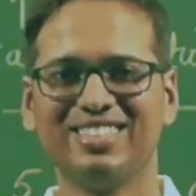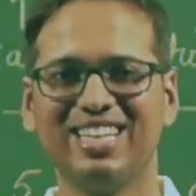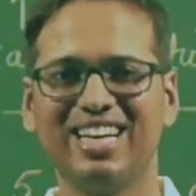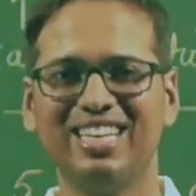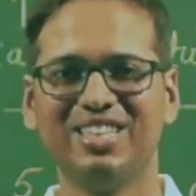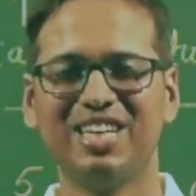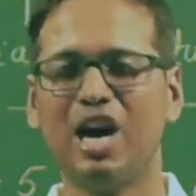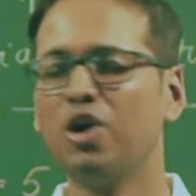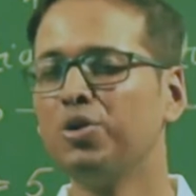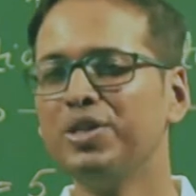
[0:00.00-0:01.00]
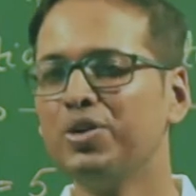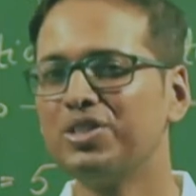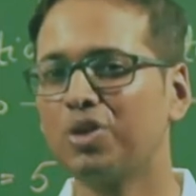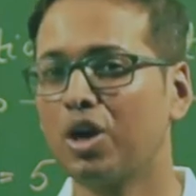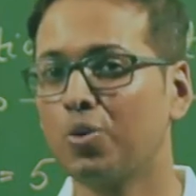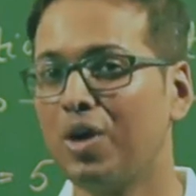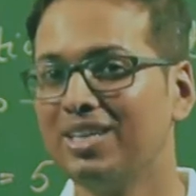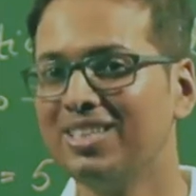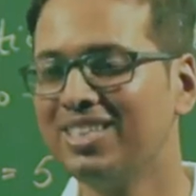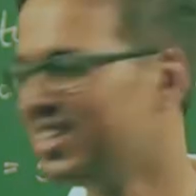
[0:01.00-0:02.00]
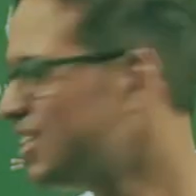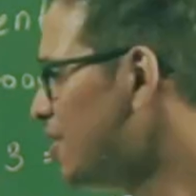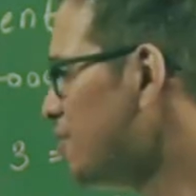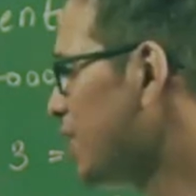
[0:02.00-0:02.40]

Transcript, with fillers: Right? How do we know it's order 1?